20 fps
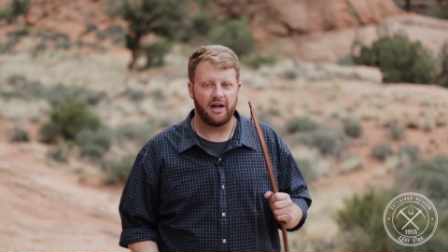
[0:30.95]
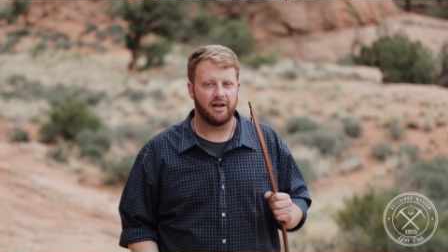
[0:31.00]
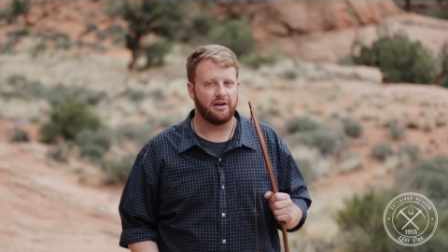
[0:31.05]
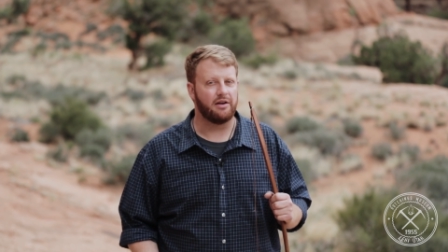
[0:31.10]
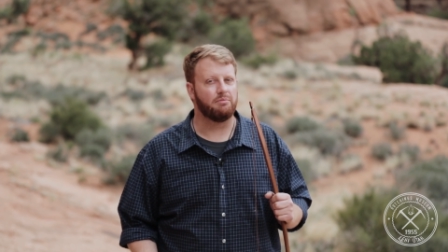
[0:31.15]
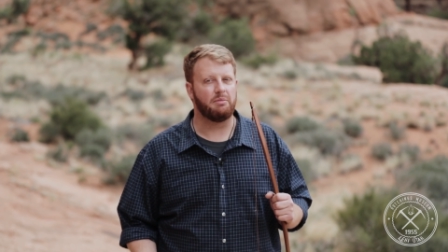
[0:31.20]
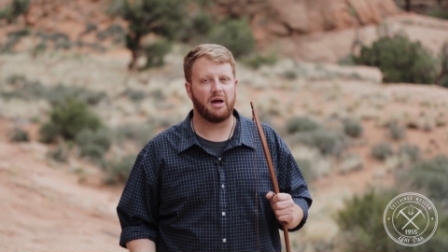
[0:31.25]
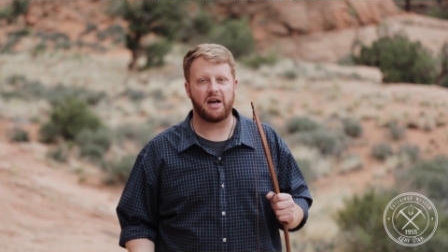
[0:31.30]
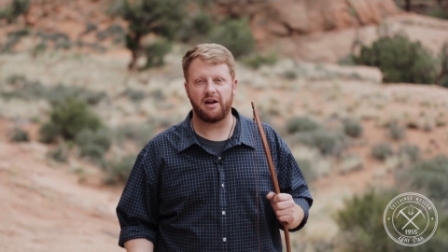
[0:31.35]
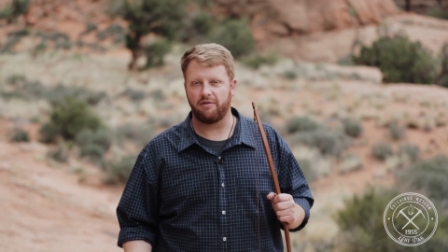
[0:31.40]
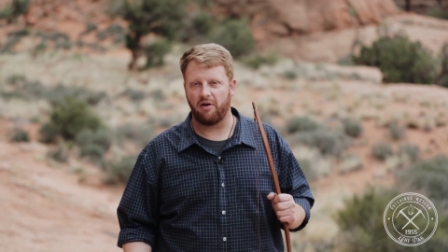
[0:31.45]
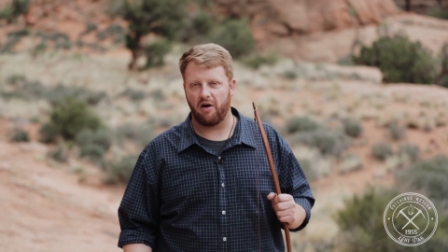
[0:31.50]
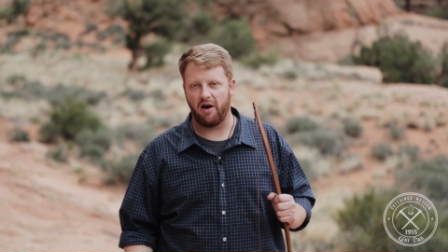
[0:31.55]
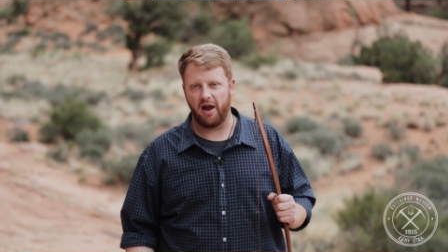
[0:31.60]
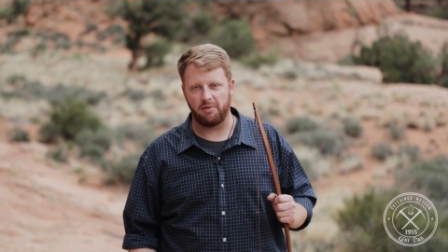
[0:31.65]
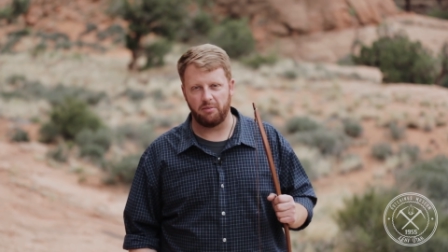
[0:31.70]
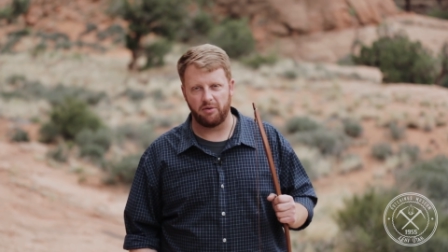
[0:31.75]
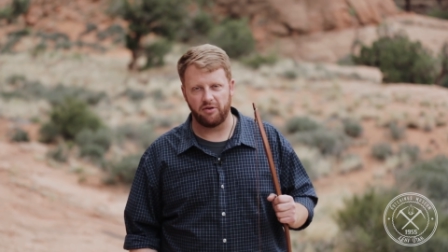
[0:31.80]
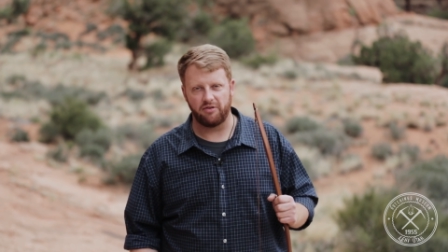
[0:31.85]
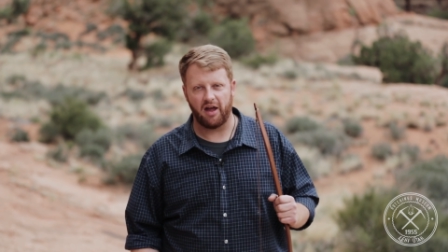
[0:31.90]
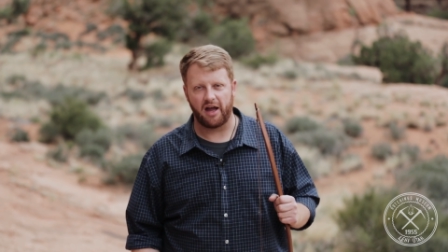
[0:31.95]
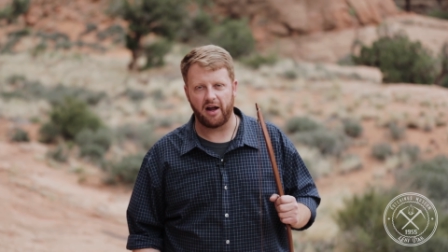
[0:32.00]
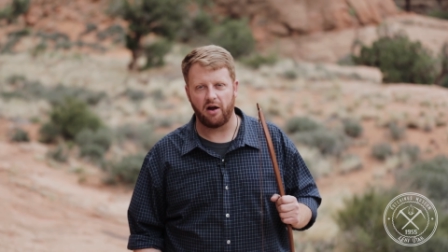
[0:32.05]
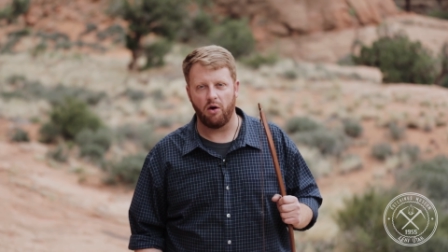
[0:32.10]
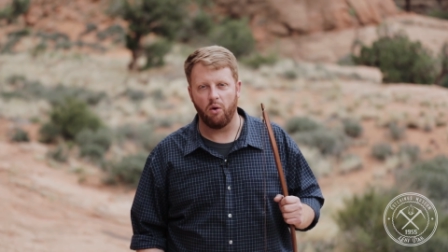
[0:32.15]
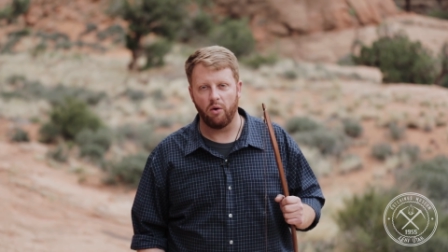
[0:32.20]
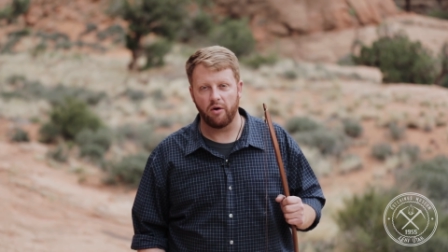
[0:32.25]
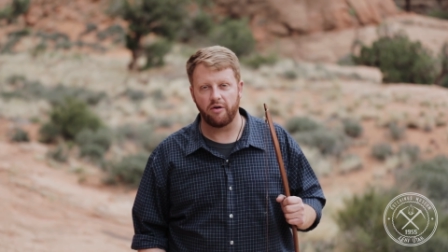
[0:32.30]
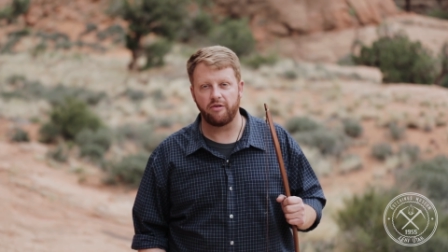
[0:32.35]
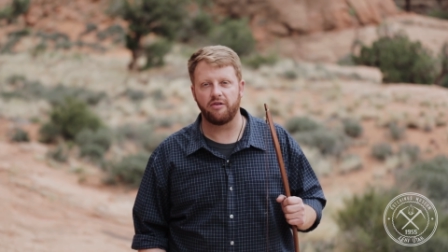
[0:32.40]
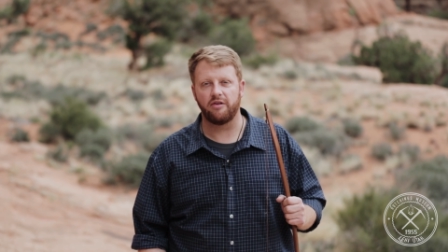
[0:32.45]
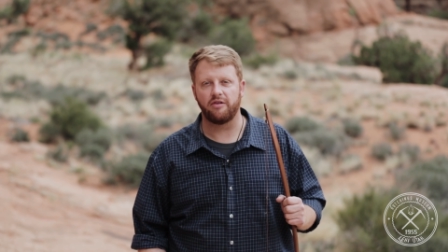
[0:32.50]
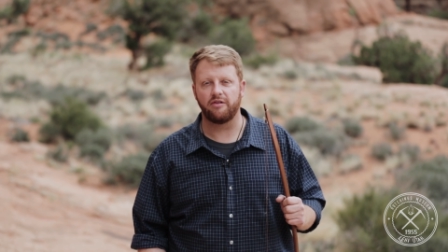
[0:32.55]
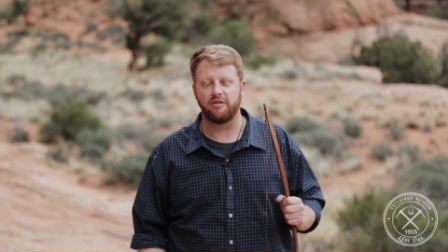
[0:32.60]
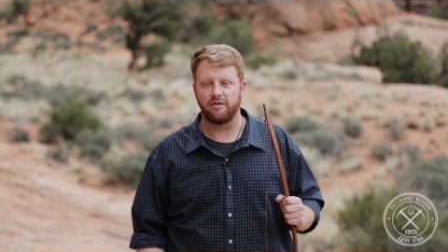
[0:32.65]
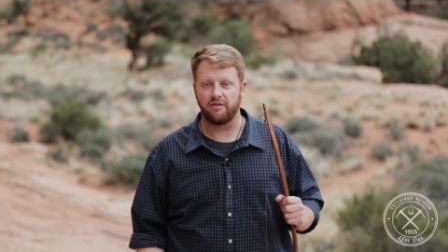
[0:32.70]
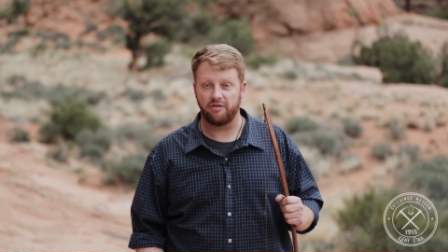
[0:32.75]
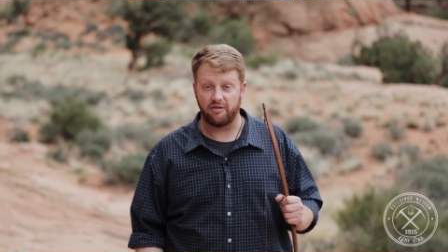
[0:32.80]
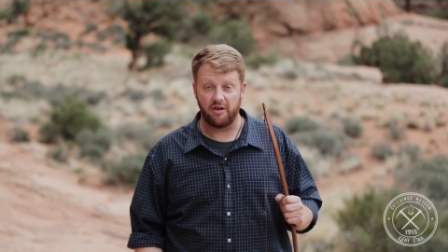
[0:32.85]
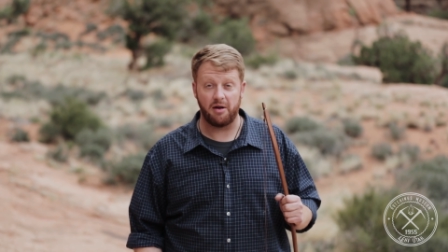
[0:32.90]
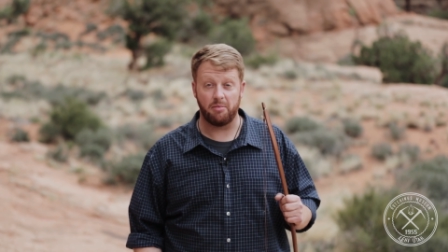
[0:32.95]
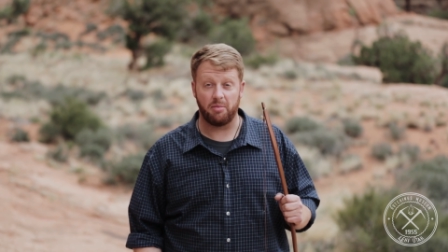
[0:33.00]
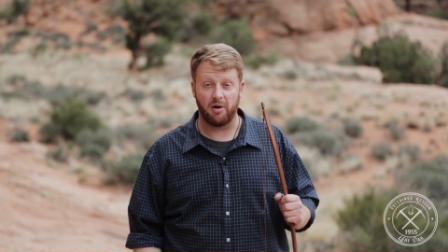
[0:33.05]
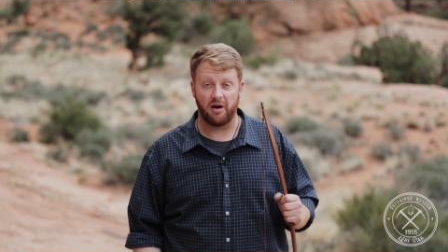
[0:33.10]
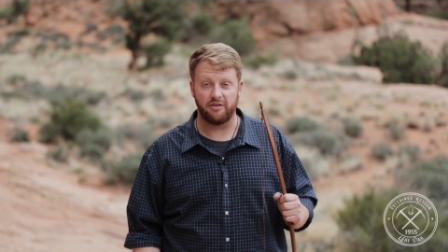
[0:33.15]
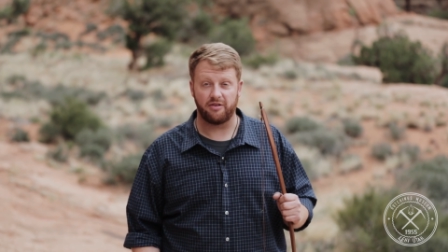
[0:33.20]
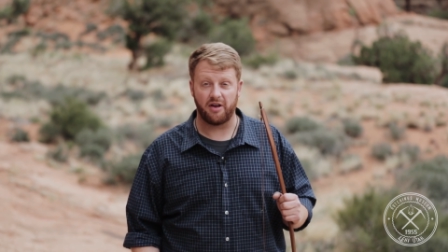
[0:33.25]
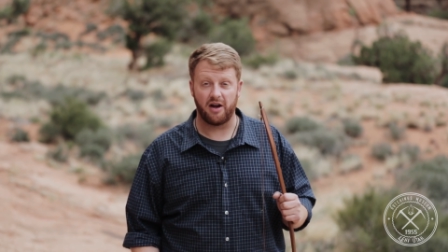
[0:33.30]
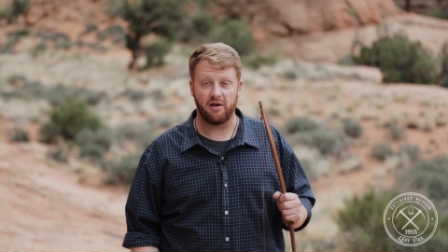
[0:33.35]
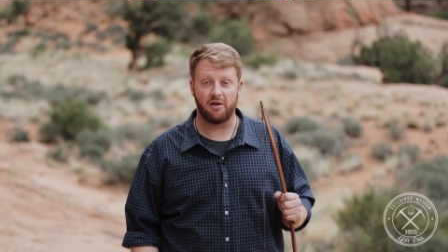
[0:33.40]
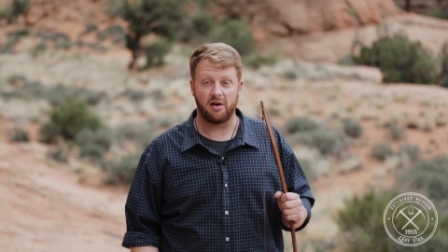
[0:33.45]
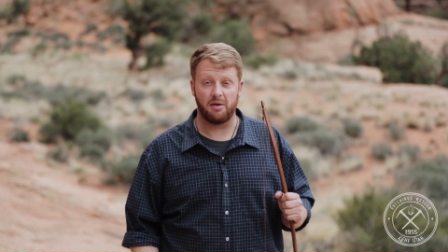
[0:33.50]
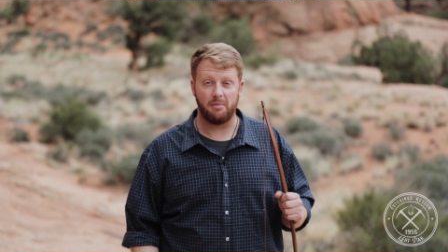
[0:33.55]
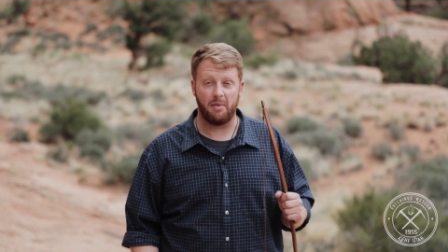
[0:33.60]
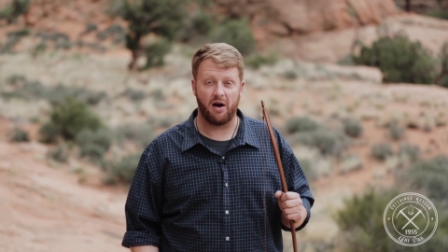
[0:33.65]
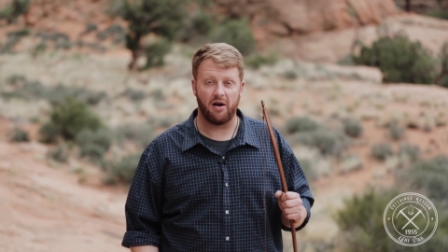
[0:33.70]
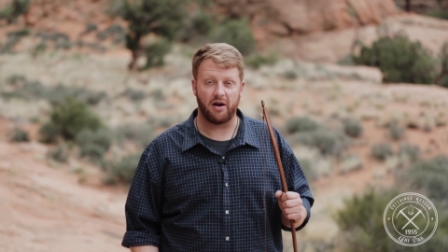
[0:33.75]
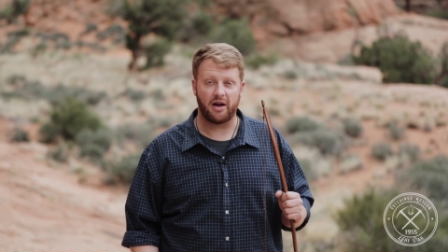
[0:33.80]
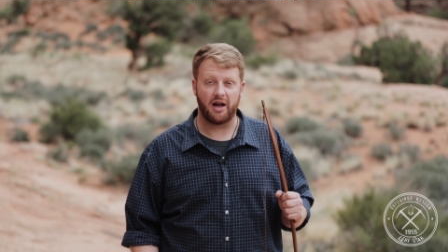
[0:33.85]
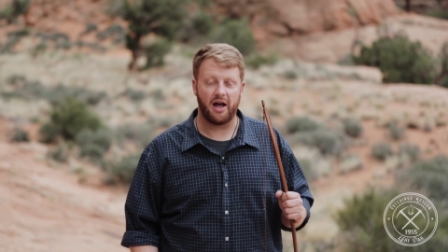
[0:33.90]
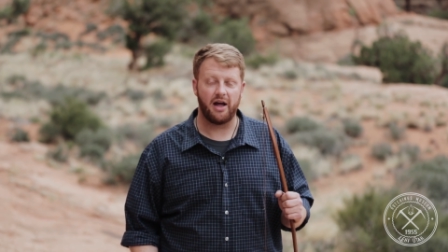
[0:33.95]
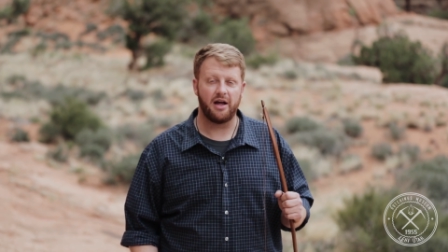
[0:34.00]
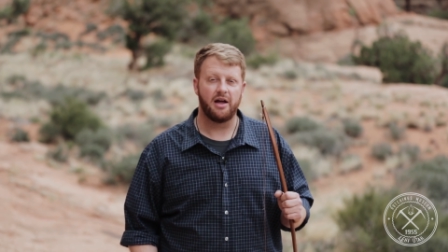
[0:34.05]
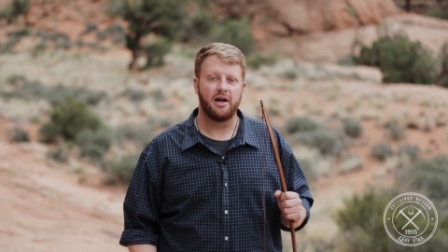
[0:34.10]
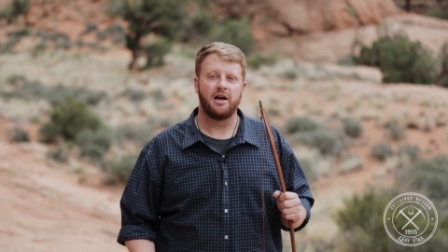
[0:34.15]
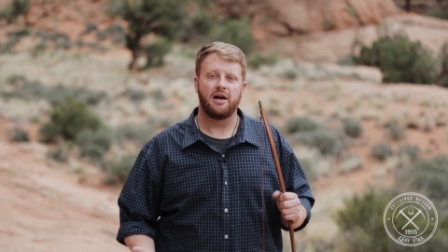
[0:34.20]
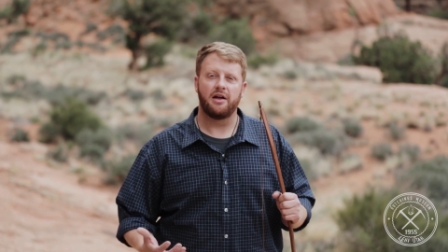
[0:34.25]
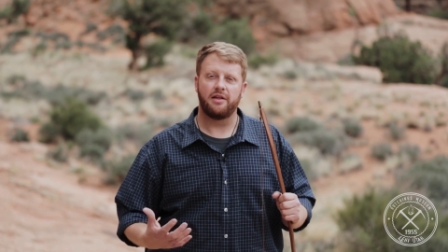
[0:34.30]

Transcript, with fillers: As many of our animals like horses and zebras here in America.